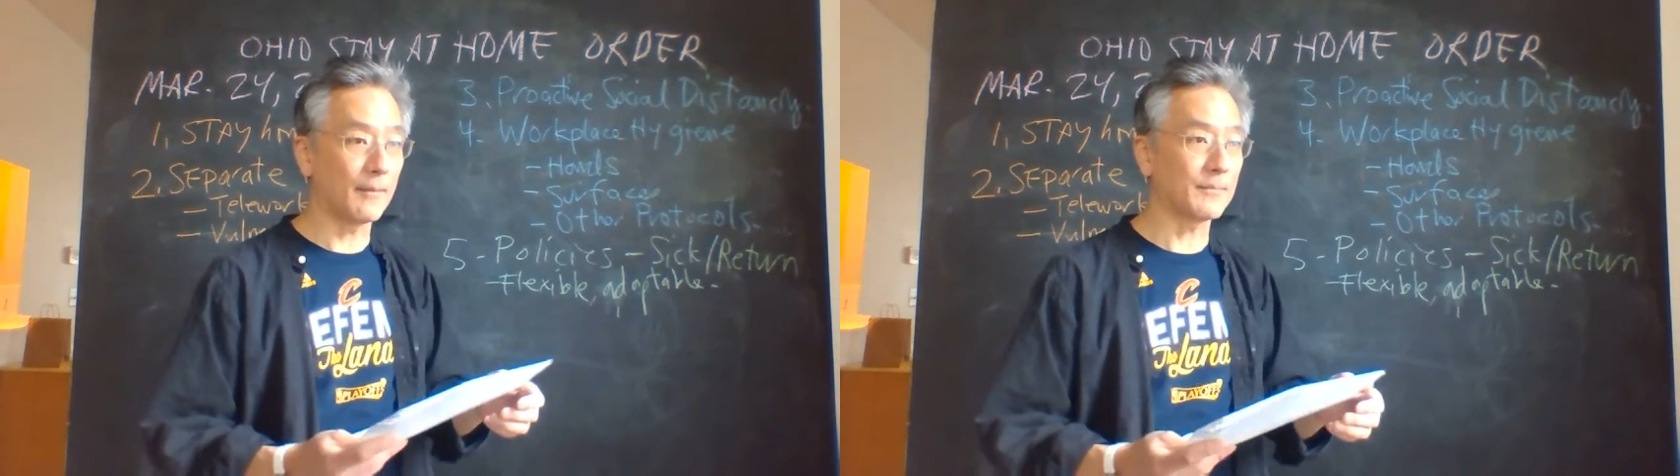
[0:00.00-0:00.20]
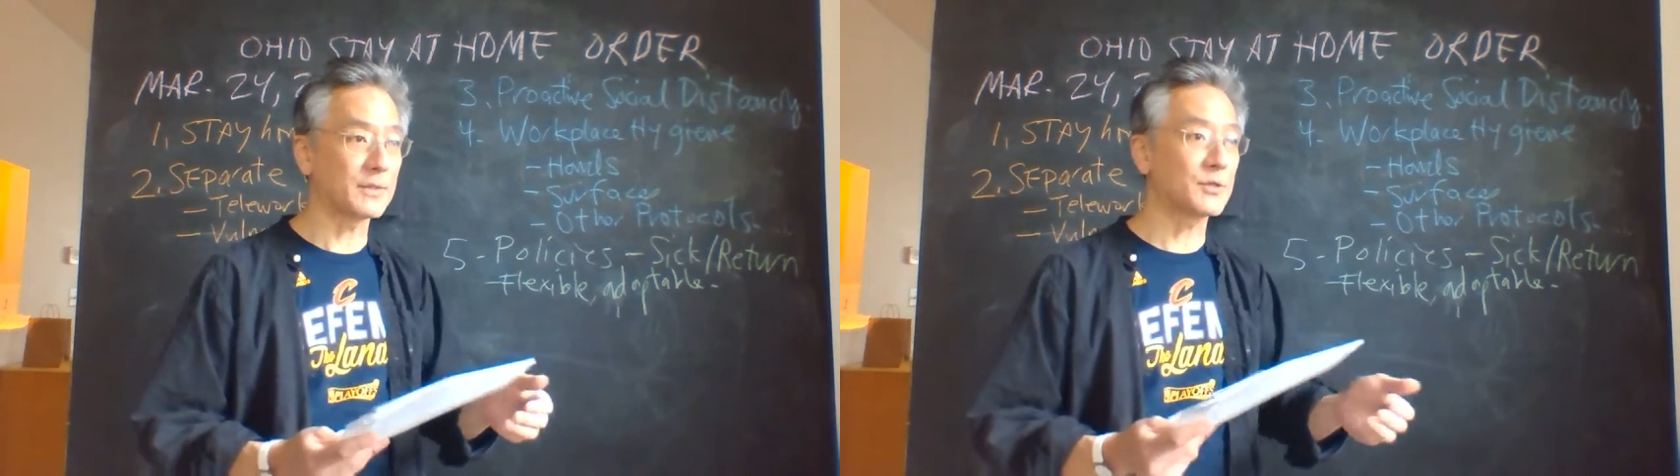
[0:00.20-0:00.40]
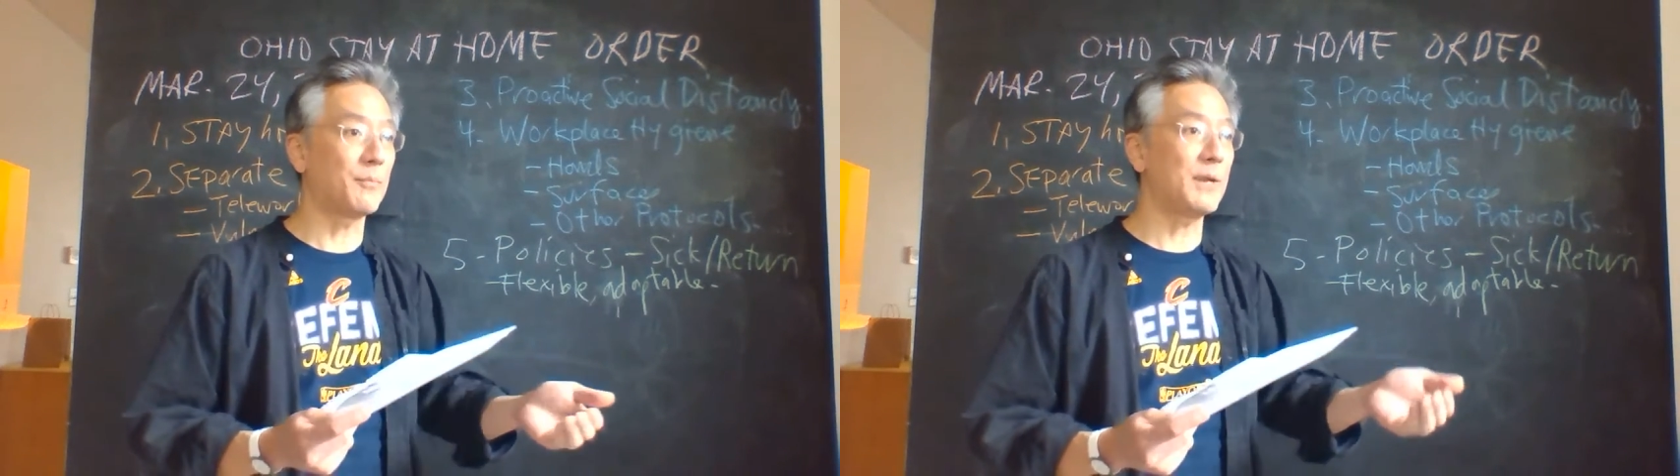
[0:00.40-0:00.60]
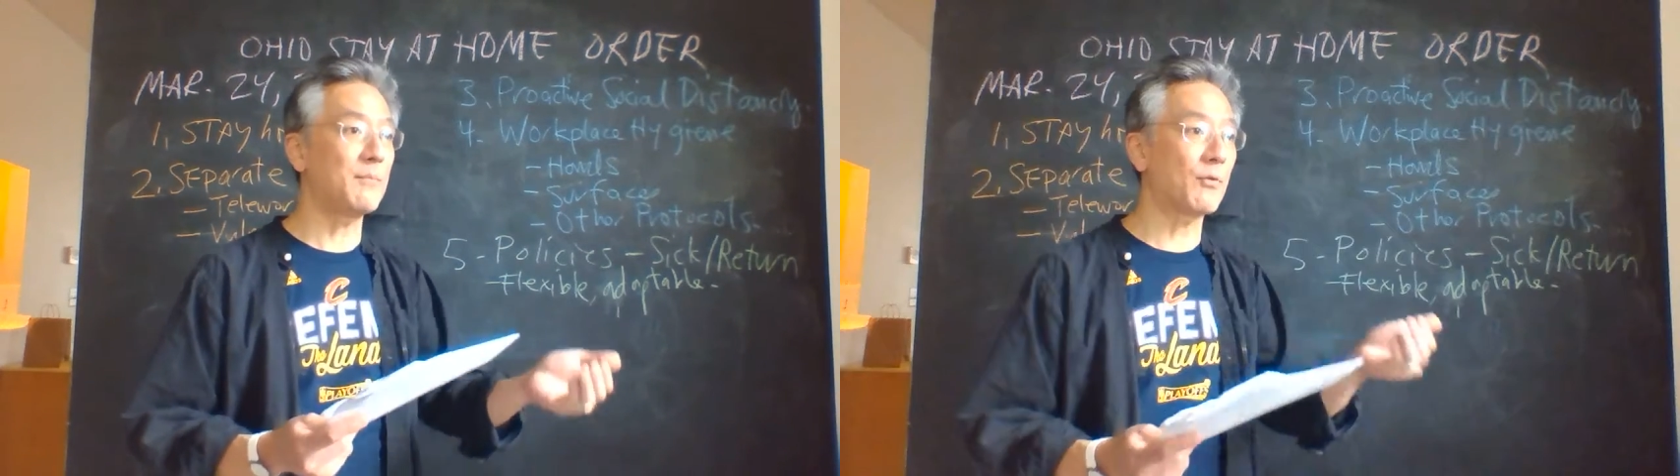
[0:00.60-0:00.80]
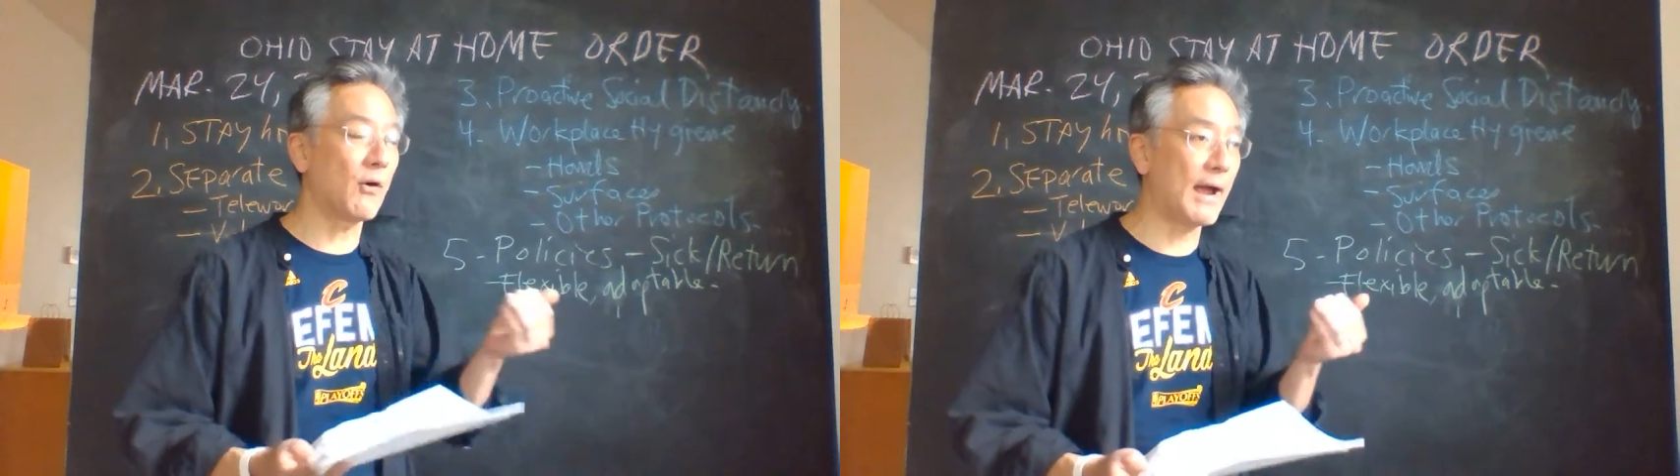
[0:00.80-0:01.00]
So be
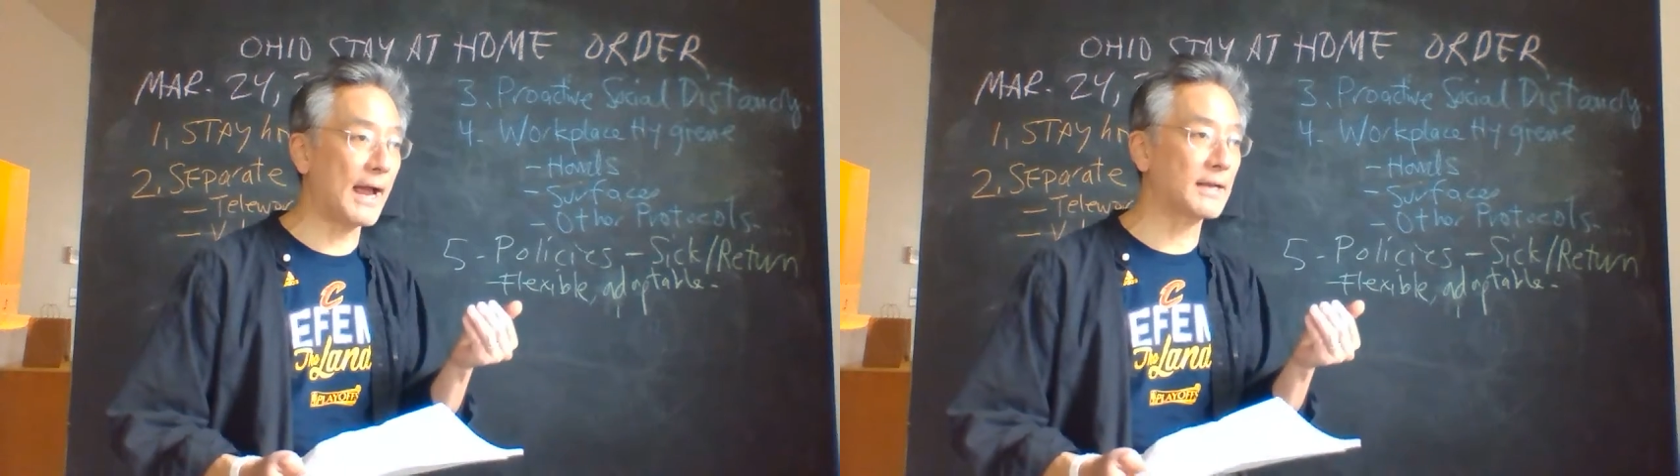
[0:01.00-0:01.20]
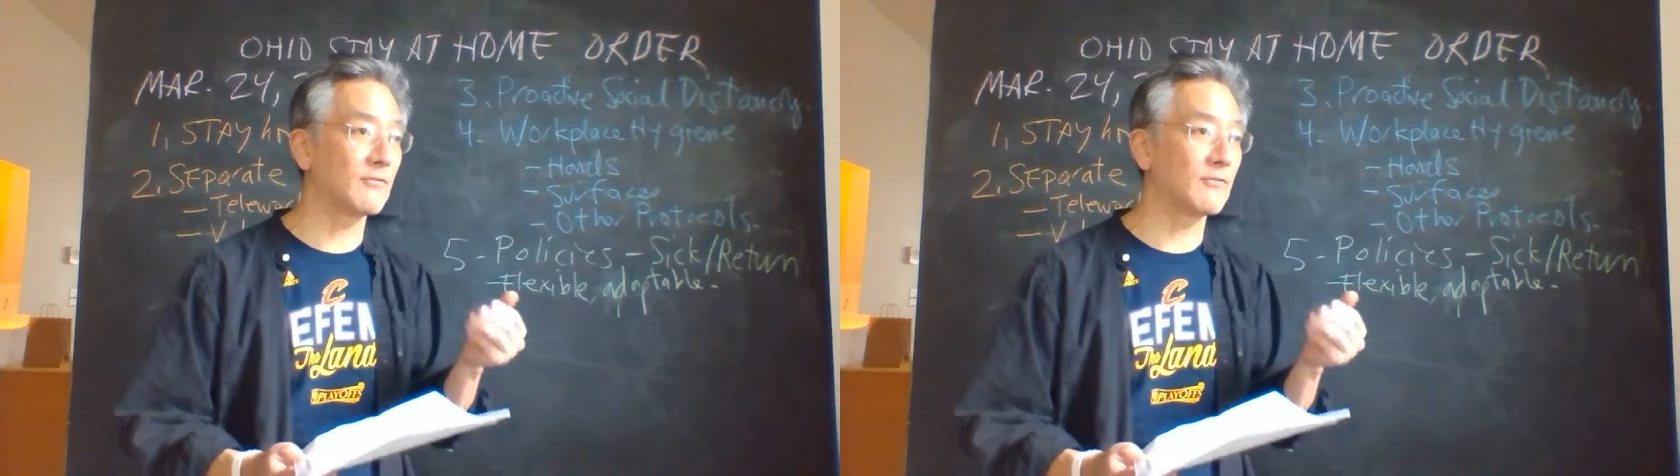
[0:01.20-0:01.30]
proactive